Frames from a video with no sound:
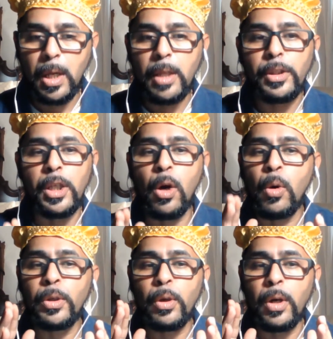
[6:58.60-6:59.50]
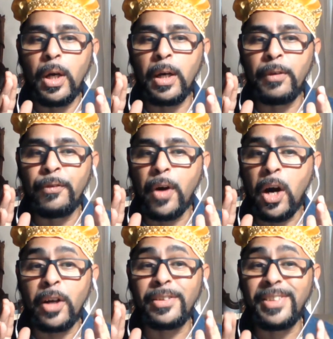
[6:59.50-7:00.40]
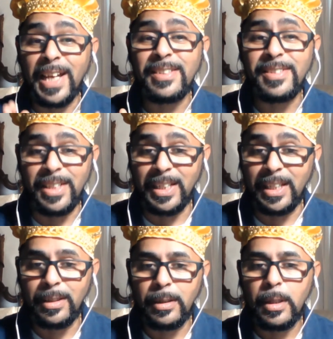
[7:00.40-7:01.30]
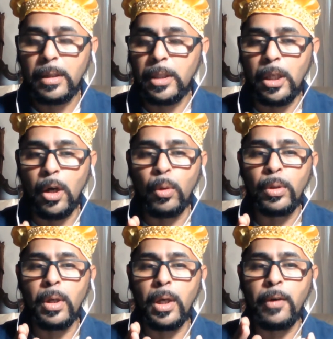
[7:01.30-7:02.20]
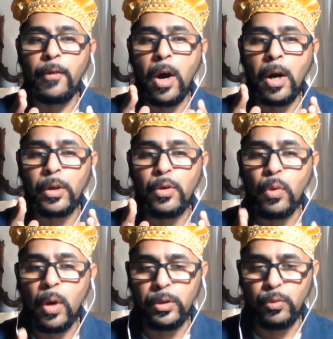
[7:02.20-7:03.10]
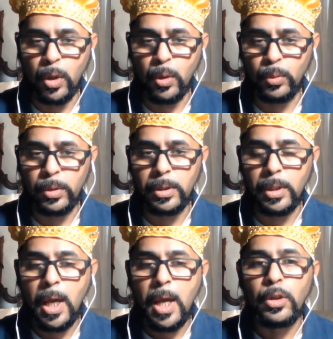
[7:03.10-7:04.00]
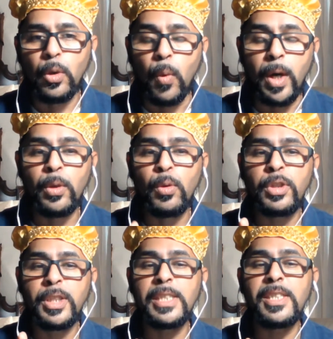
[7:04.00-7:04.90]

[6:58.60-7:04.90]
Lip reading: the owner of our destiny, the owner of our crossroads, the one who sits